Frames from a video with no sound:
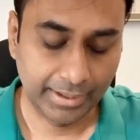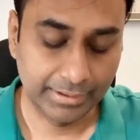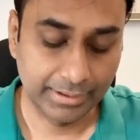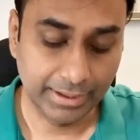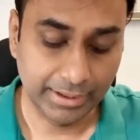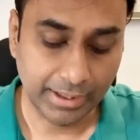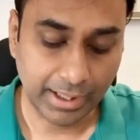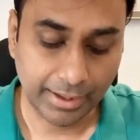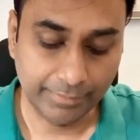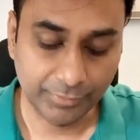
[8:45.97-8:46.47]
And
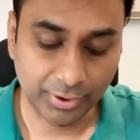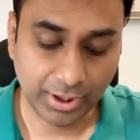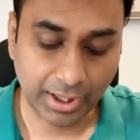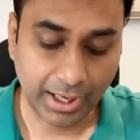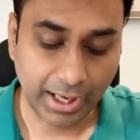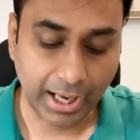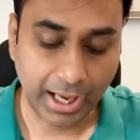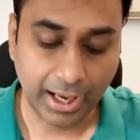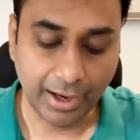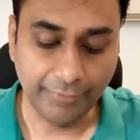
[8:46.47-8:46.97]
then I'm going to
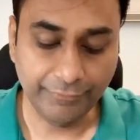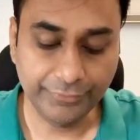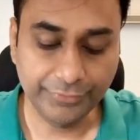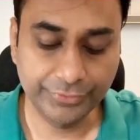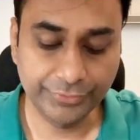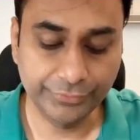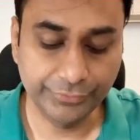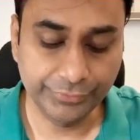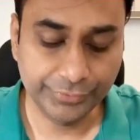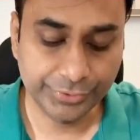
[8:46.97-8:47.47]
have
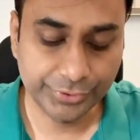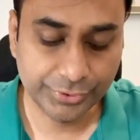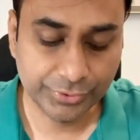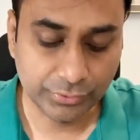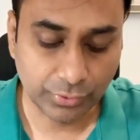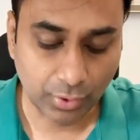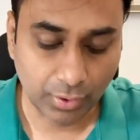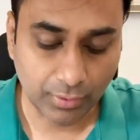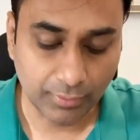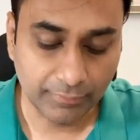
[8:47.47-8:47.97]
to
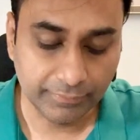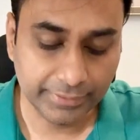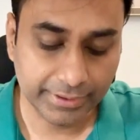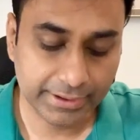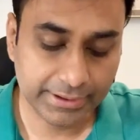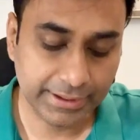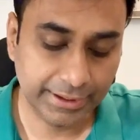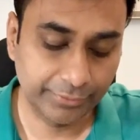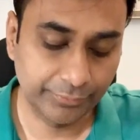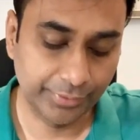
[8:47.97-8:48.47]
solve
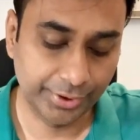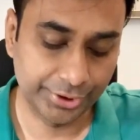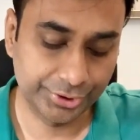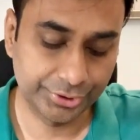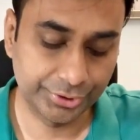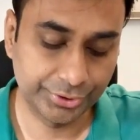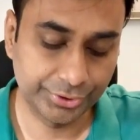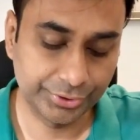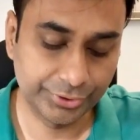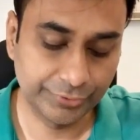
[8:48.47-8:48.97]
this
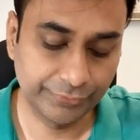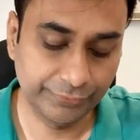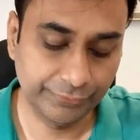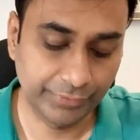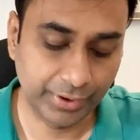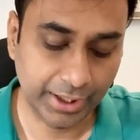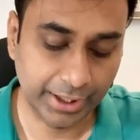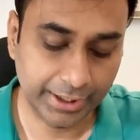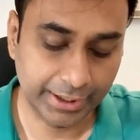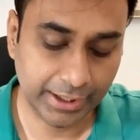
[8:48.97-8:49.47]
equation to
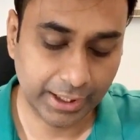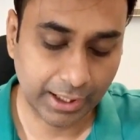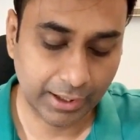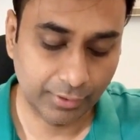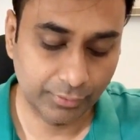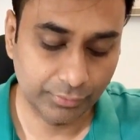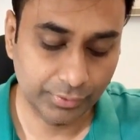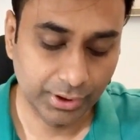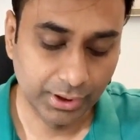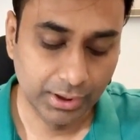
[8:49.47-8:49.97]
find
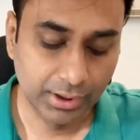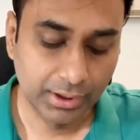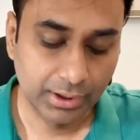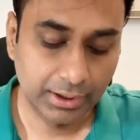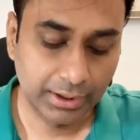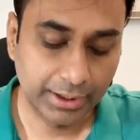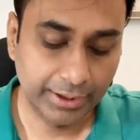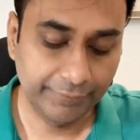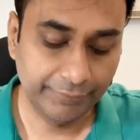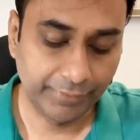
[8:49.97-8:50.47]
out
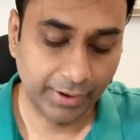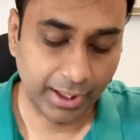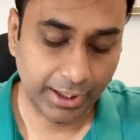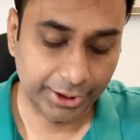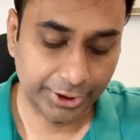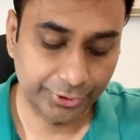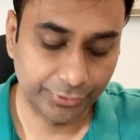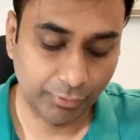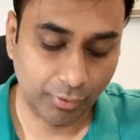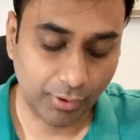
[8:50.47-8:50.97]
the
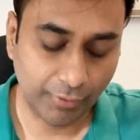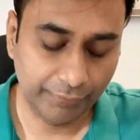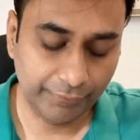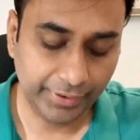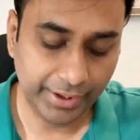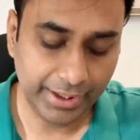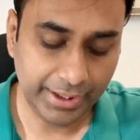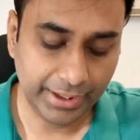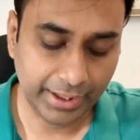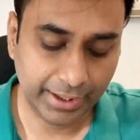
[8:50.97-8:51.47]
value of
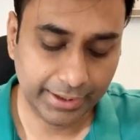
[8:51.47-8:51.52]
a.